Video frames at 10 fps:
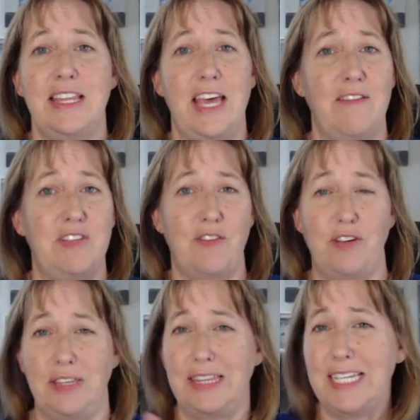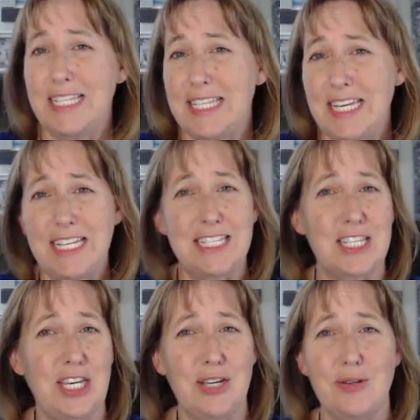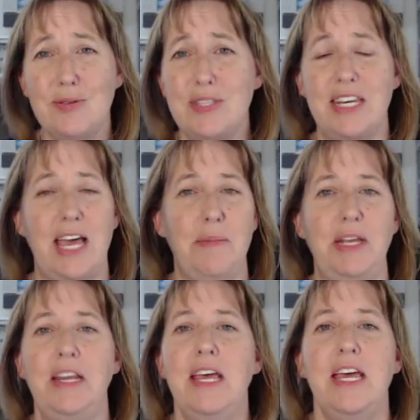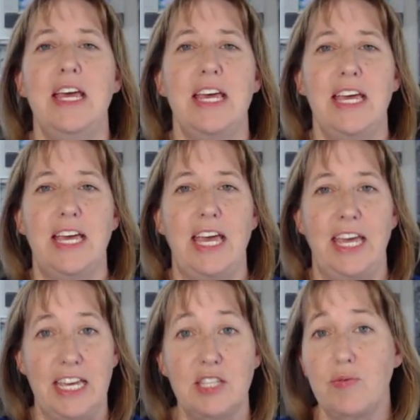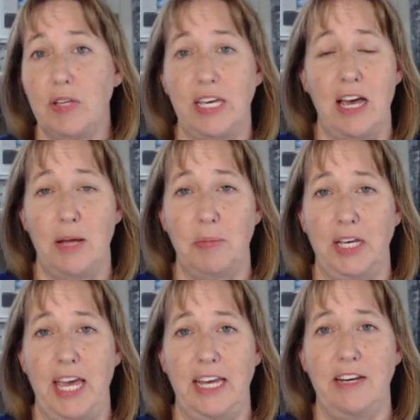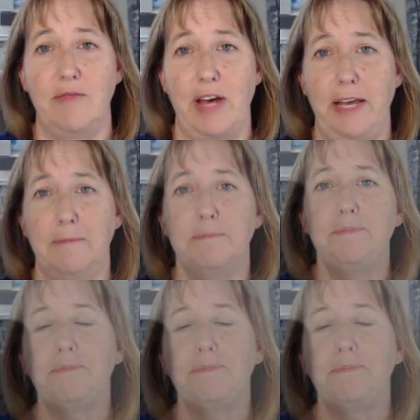they have different listing SKUs. And I mean, it gets really complicated, right?